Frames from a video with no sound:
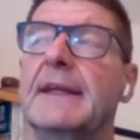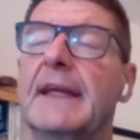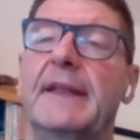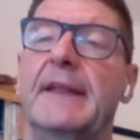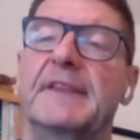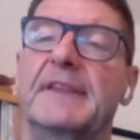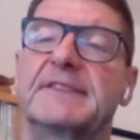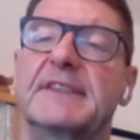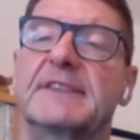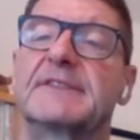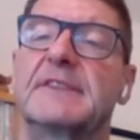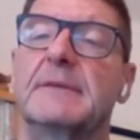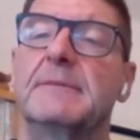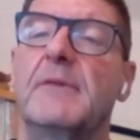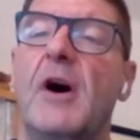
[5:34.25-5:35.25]
in the
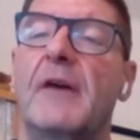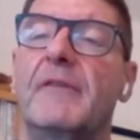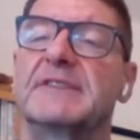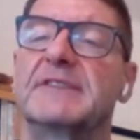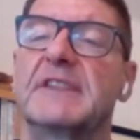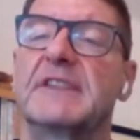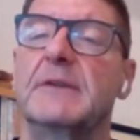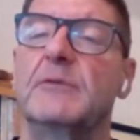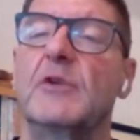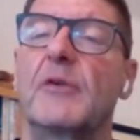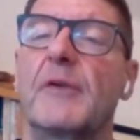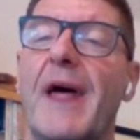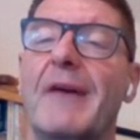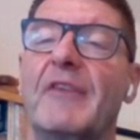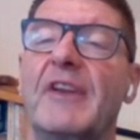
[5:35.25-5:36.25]
system, obviously you
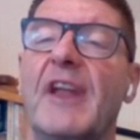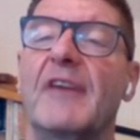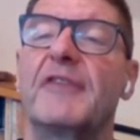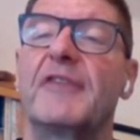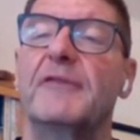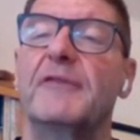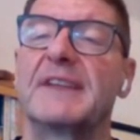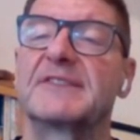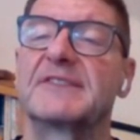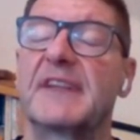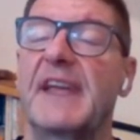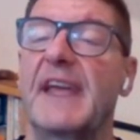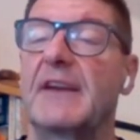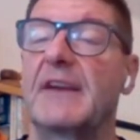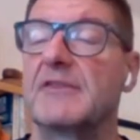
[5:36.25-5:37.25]
don't have enough
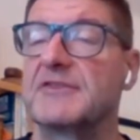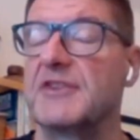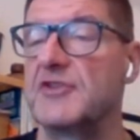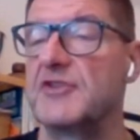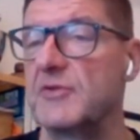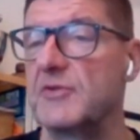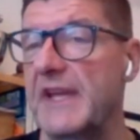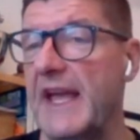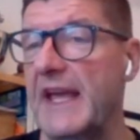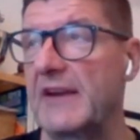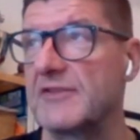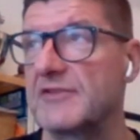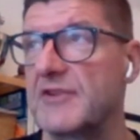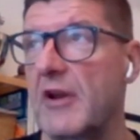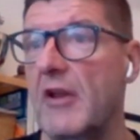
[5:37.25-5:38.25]
investigators and
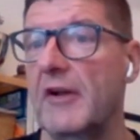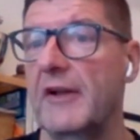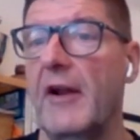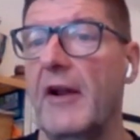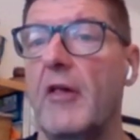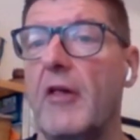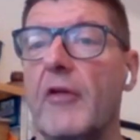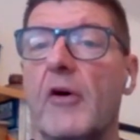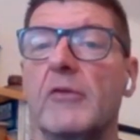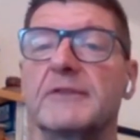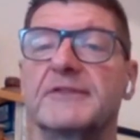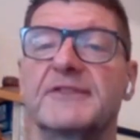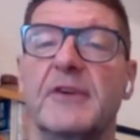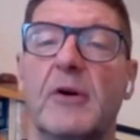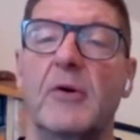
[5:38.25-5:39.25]
adjudicators to look at all those.
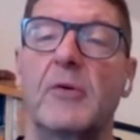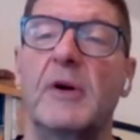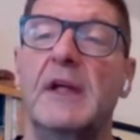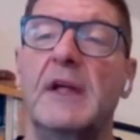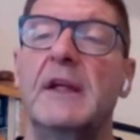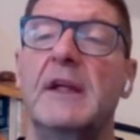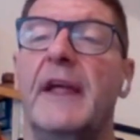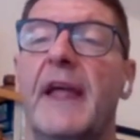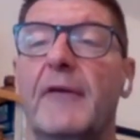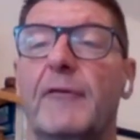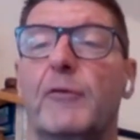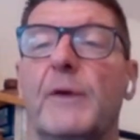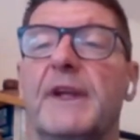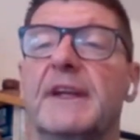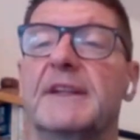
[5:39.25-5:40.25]
So if
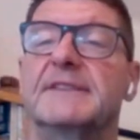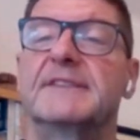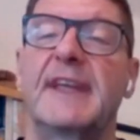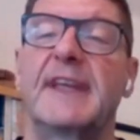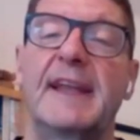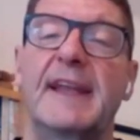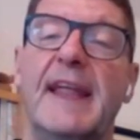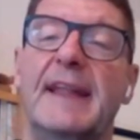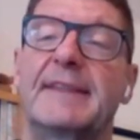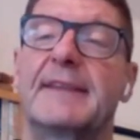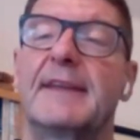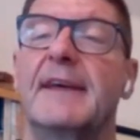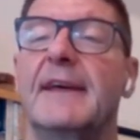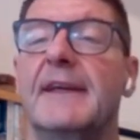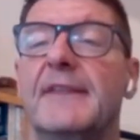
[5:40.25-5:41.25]
we could say let
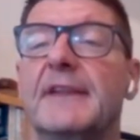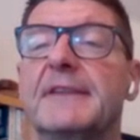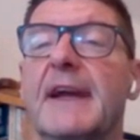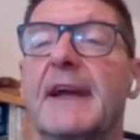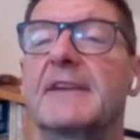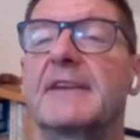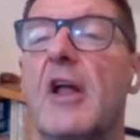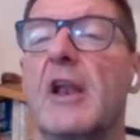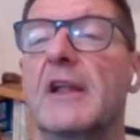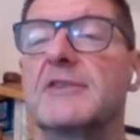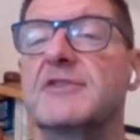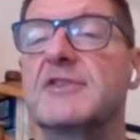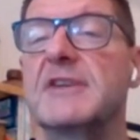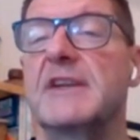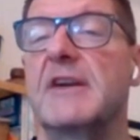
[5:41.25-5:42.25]
the
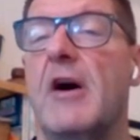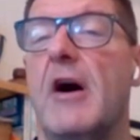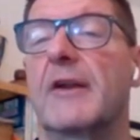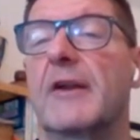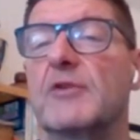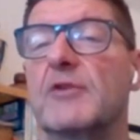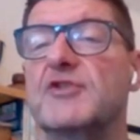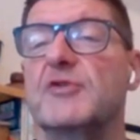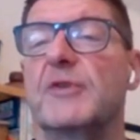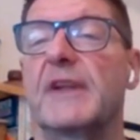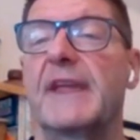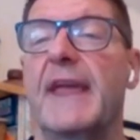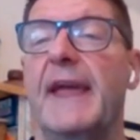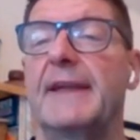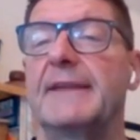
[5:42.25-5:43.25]
technology auto
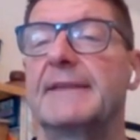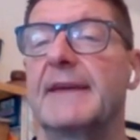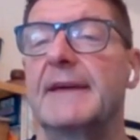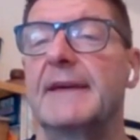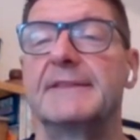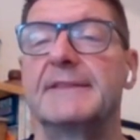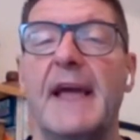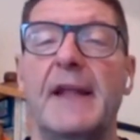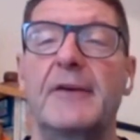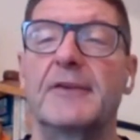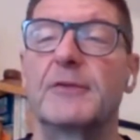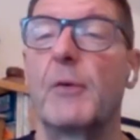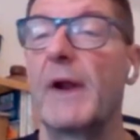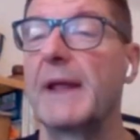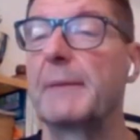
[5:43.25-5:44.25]
adjudicate 10 or
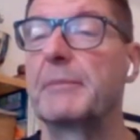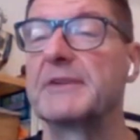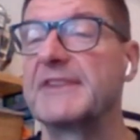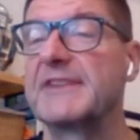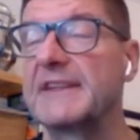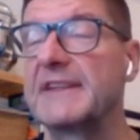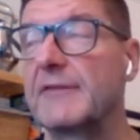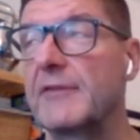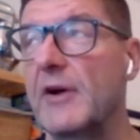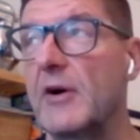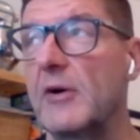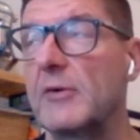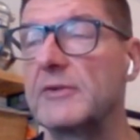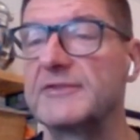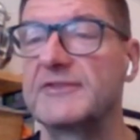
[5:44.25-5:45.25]
20% of
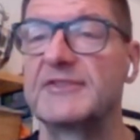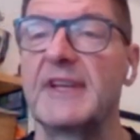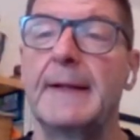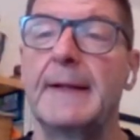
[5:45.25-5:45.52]
those,